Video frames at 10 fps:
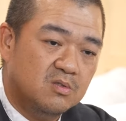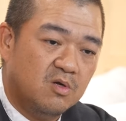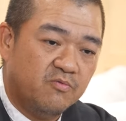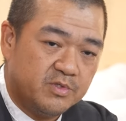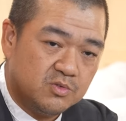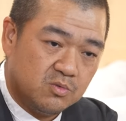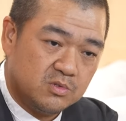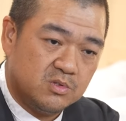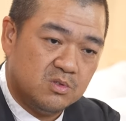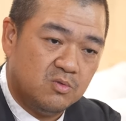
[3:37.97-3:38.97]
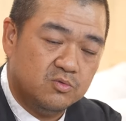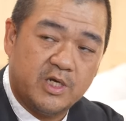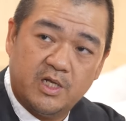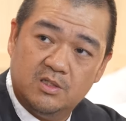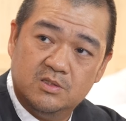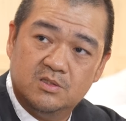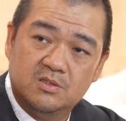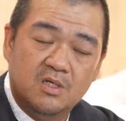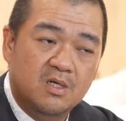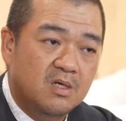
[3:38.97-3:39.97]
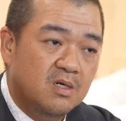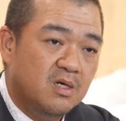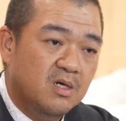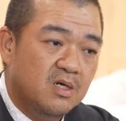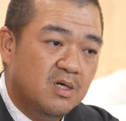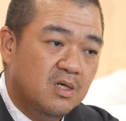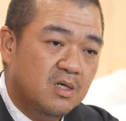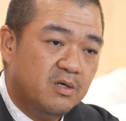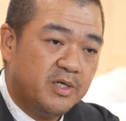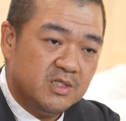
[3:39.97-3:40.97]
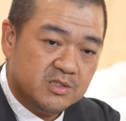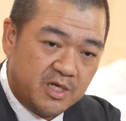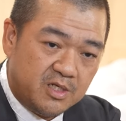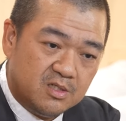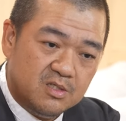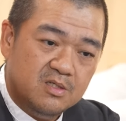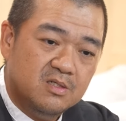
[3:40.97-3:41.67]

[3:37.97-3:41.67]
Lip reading: golf resorts, hotels, real estate.